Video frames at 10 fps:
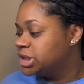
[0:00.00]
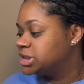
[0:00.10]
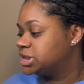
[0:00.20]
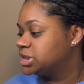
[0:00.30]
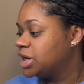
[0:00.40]

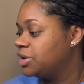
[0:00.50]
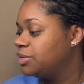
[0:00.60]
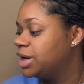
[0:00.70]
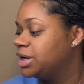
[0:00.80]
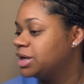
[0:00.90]
So
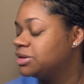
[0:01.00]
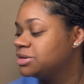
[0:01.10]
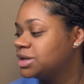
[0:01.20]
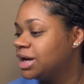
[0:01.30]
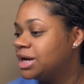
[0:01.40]
another
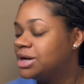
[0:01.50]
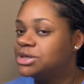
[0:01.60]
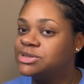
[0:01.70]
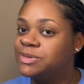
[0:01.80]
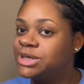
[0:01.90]
thing I
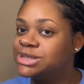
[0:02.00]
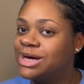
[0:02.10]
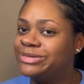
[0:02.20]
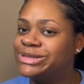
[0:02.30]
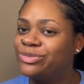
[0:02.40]
noticed, because
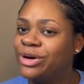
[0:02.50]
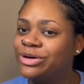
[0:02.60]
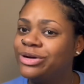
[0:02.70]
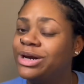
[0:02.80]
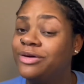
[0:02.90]
I was
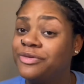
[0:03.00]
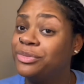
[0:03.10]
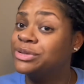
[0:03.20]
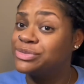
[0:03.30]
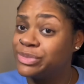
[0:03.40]
wondering if it
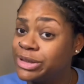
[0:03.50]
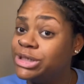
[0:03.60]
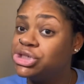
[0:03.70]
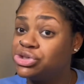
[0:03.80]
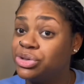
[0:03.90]
was
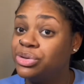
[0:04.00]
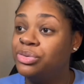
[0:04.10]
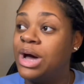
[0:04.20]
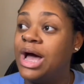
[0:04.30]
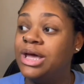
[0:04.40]
really
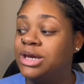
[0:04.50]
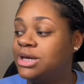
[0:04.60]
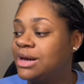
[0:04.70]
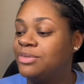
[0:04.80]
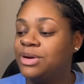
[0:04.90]
true, I
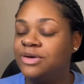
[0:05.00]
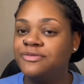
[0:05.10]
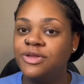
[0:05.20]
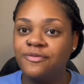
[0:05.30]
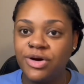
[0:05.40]
ended up when I
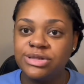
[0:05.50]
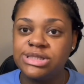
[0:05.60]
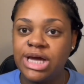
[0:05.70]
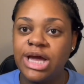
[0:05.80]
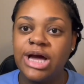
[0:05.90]
the first
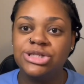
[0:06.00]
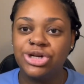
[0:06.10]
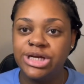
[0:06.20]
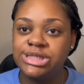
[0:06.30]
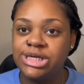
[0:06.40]
day I
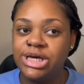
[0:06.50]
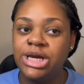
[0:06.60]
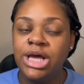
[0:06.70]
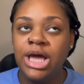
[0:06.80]
drank it,